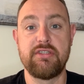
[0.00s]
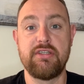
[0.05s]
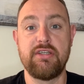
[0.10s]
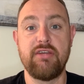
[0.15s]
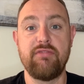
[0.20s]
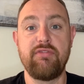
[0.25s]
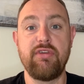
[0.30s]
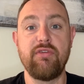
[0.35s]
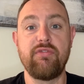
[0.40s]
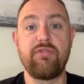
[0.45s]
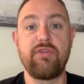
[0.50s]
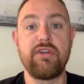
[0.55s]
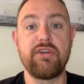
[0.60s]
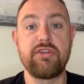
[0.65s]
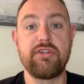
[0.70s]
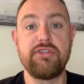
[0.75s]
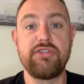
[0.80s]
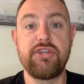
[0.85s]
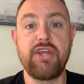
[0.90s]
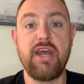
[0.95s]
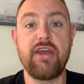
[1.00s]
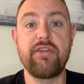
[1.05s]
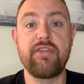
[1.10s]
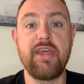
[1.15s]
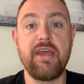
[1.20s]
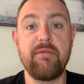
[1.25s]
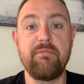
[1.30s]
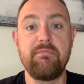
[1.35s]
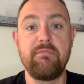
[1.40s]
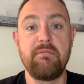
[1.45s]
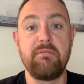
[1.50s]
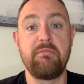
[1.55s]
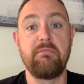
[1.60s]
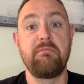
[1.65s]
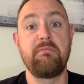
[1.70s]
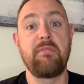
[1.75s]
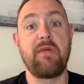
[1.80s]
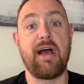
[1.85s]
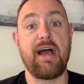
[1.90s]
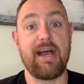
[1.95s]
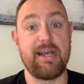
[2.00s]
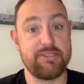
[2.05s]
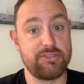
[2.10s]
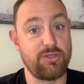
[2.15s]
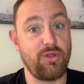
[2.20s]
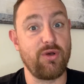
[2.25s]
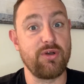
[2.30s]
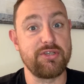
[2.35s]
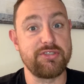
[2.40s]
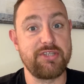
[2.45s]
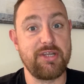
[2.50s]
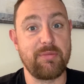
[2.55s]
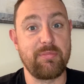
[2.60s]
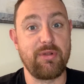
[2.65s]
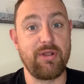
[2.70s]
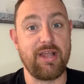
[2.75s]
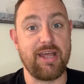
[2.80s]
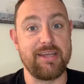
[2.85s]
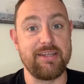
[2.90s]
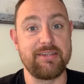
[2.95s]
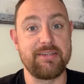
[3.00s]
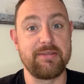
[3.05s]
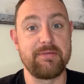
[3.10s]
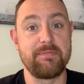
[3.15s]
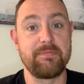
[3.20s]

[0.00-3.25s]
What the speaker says: Feel free to share them as long as they're polite.